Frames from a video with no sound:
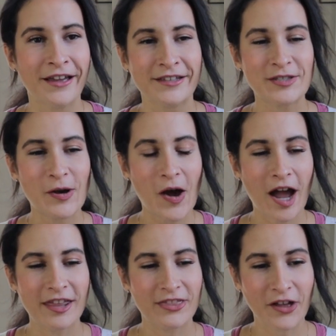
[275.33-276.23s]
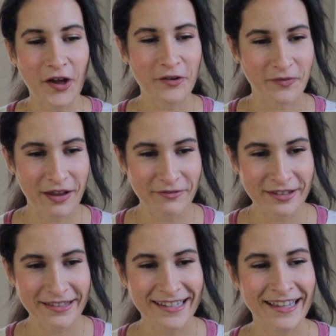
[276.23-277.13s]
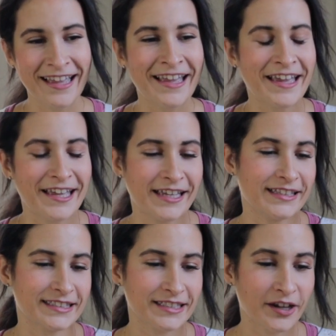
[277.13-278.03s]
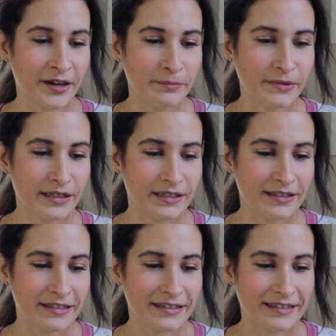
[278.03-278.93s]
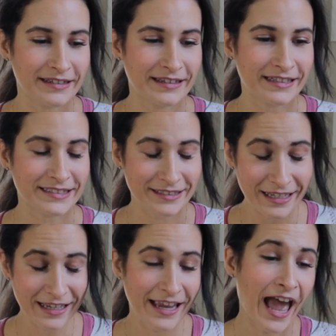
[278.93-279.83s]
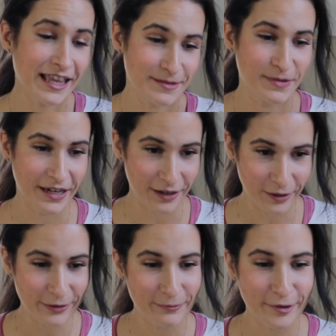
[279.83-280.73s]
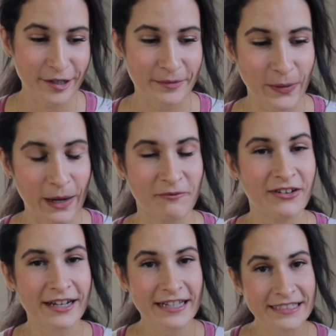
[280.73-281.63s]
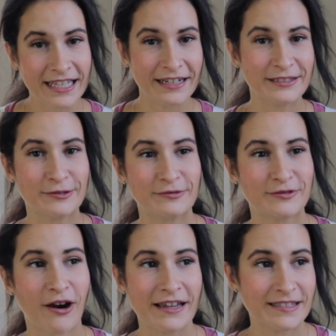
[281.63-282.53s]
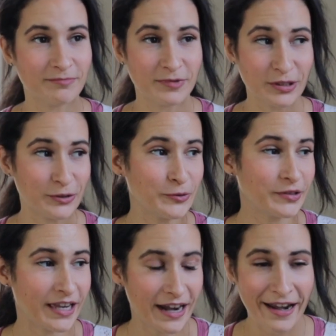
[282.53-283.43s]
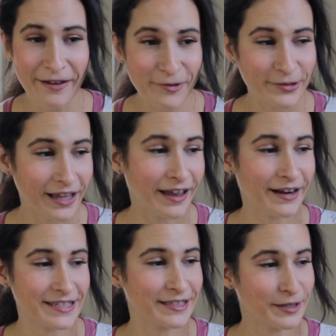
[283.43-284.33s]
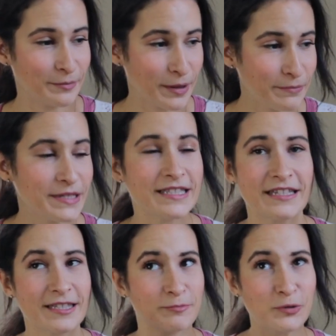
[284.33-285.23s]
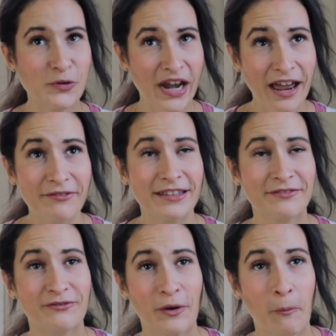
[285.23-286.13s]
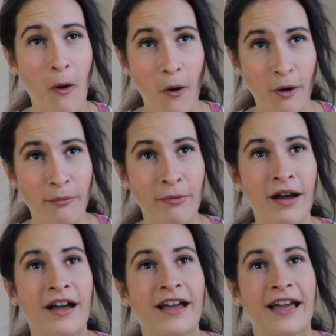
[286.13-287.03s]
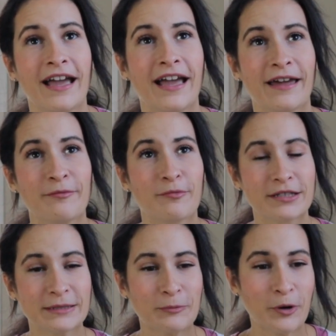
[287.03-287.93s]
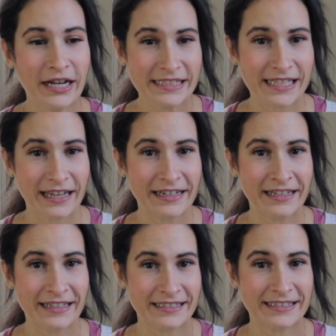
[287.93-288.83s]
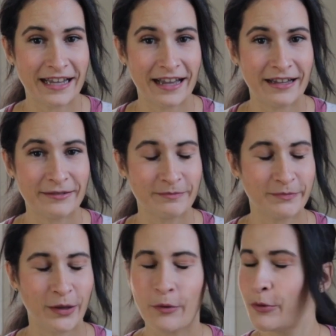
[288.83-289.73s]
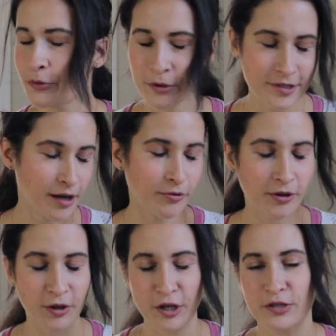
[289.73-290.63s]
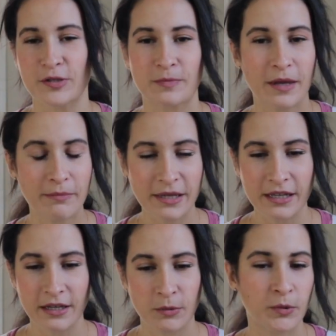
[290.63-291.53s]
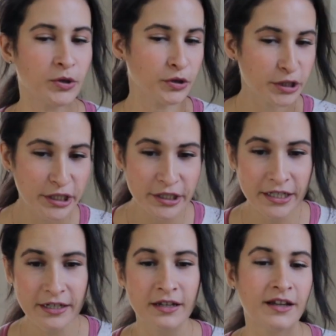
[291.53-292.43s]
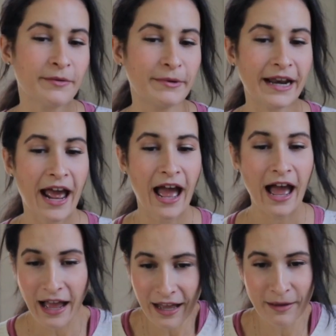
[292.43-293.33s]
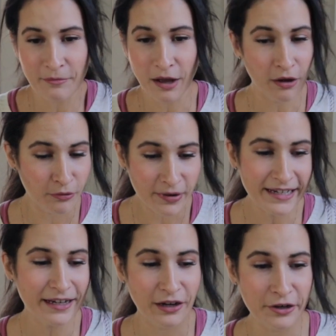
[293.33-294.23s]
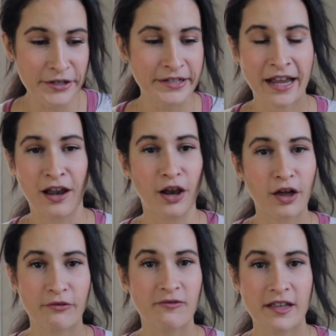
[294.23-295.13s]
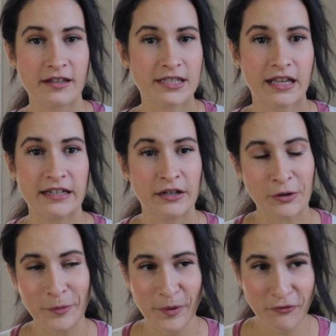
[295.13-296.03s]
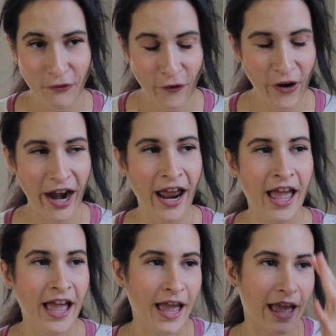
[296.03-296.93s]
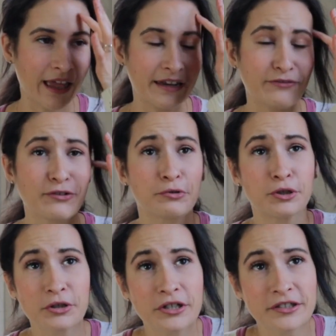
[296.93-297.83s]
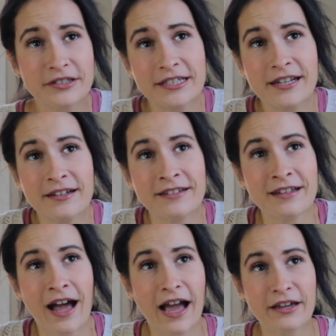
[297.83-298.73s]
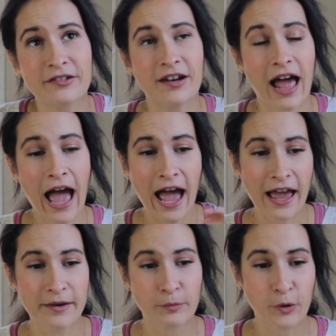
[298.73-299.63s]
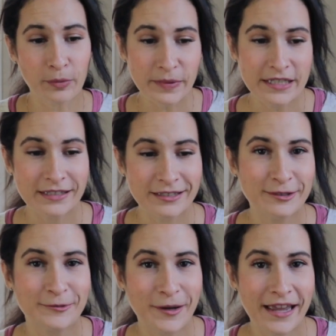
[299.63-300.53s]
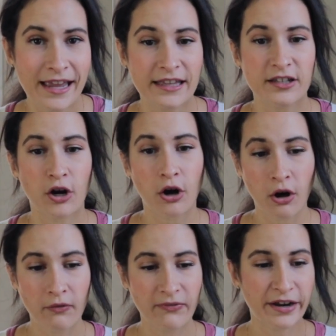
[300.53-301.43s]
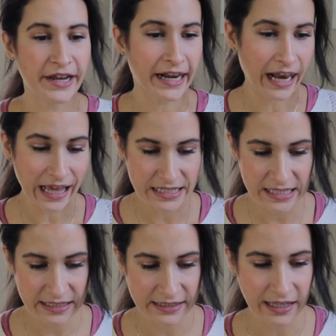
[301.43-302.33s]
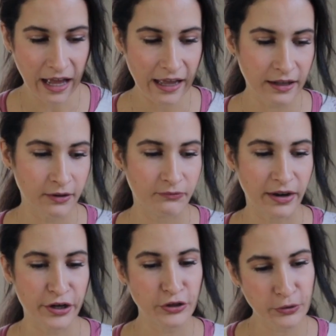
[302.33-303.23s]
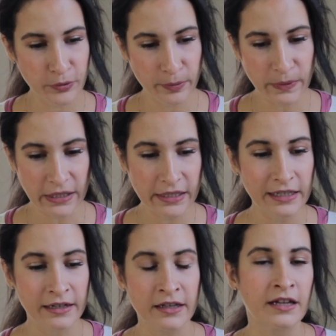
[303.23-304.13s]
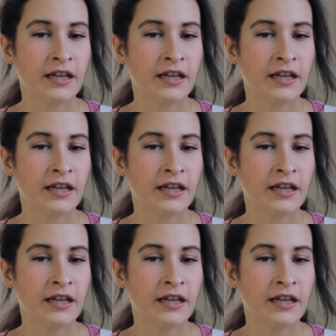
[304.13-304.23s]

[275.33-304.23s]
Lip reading: So I thought of everything. It's gonna be, it has been a lot of work, but I'm very excited to try something new that I've never done. I started my business, I'm doing everything from home, and what's more exciting is that who knows how it goes. Maybe it won't go good, but I'm already learning a lot of things I didn't know before, and if it will go good, I could add more pieces to it. They're all very classic style, very European.